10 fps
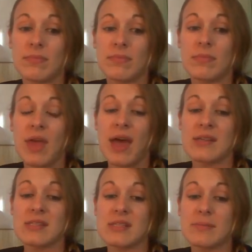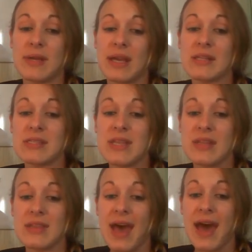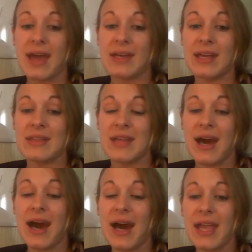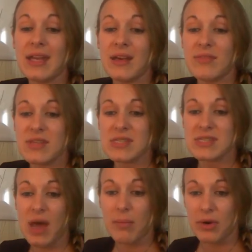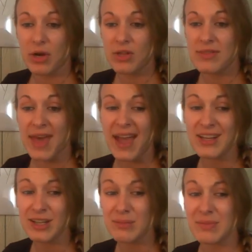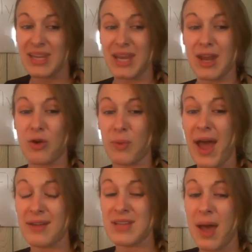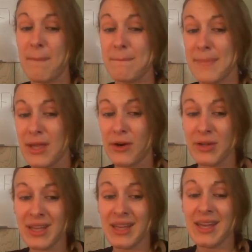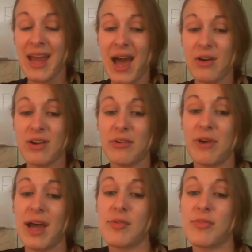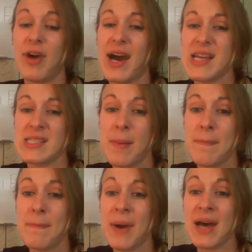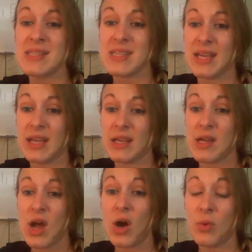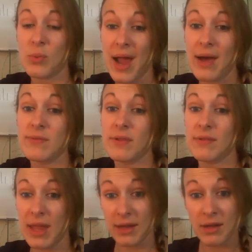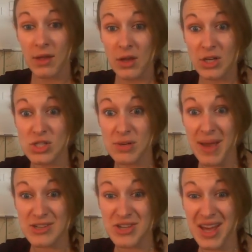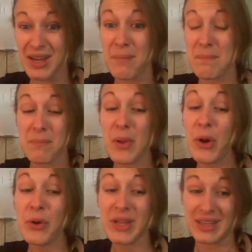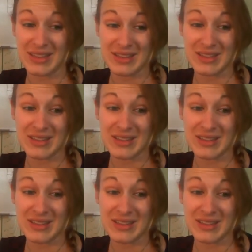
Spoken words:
Estimates that in the height of the summer, that could mean around 1 million alkali flies buzzing around the lake. Could you imagine that? 1 million.